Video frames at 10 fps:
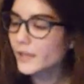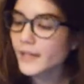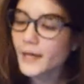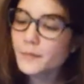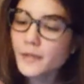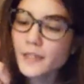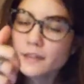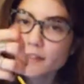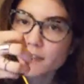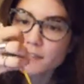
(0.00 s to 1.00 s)
Like, I'm like
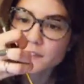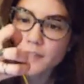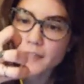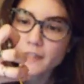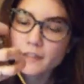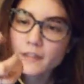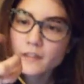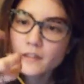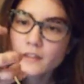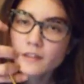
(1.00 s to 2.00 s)
this, like
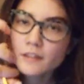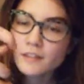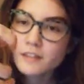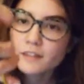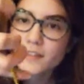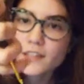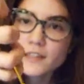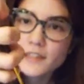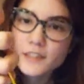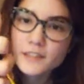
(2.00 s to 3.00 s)

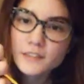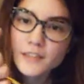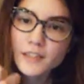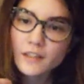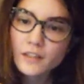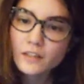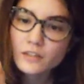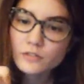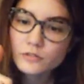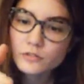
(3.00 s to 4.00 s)
this, like,
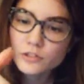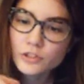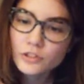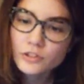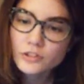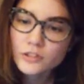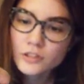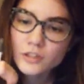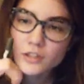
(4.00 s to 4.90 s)
oh shit,